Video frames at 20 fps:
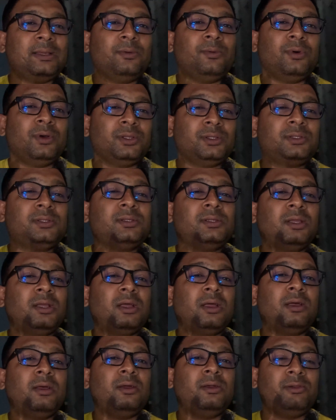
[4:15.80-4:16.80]
was
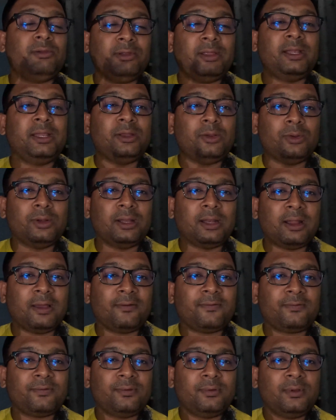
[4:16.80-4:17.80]
really good
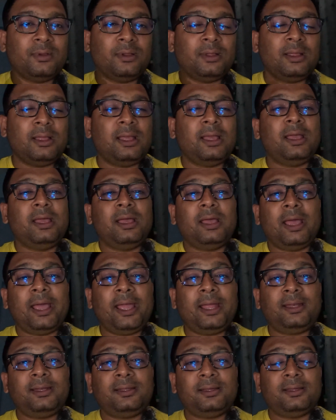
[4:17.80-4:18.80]
enough.
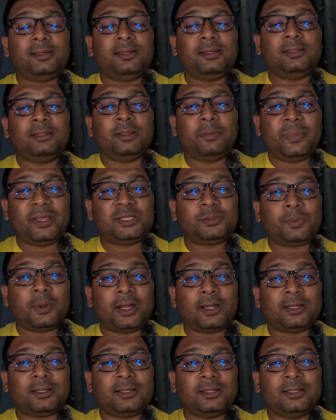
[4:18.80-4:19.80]
And the best
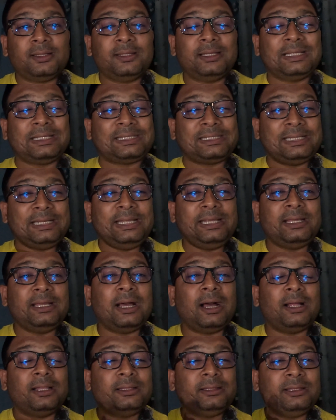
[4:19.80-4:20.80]
part,
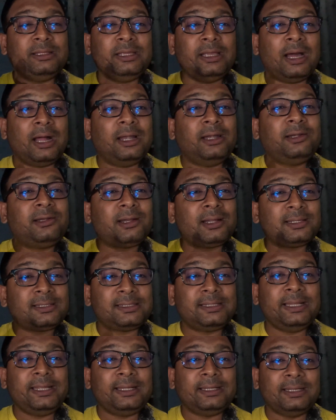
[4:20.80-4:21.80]
the ultra
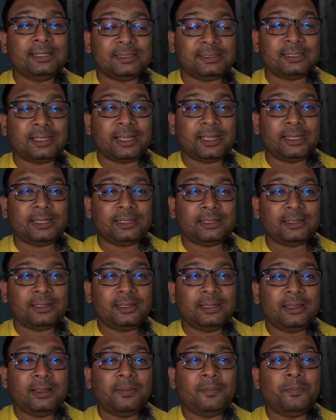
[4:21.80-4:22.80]
sleek design
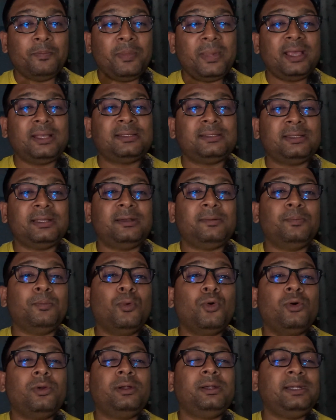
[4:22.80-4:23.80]
makes it
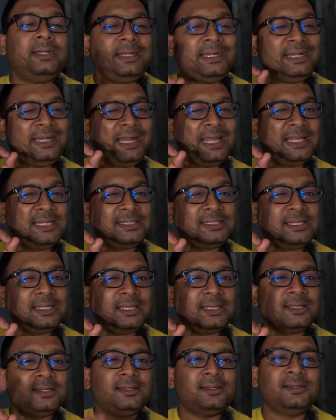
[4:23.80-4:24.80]
more
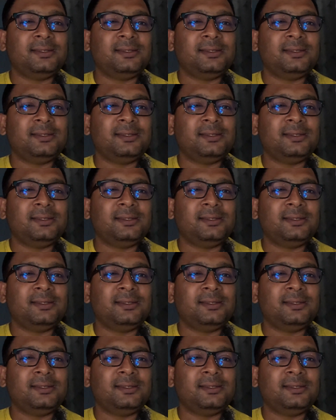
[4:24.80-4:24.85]
tasty.